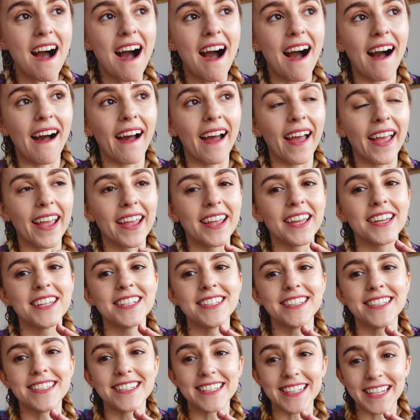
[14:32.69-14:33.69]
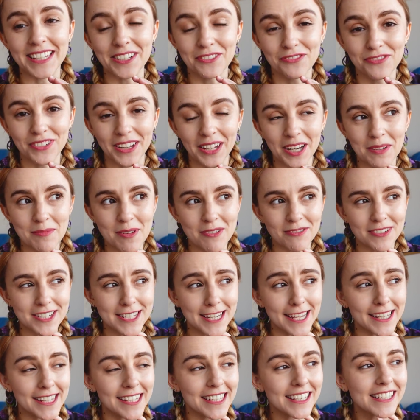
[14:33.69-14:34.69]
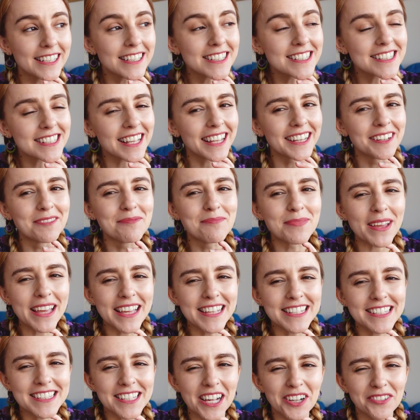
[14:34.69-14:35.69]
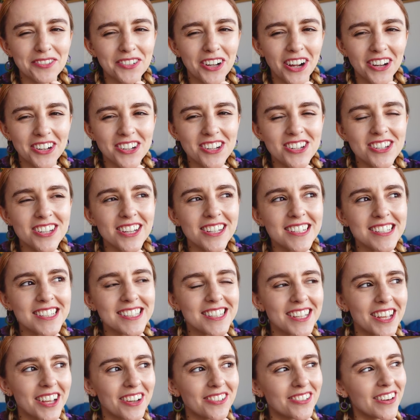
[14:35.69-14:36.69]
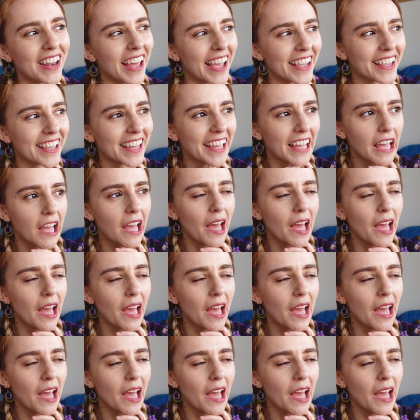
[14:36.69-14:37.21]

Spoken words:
I did feel a bit ridiculous and a bit self-conscious of like,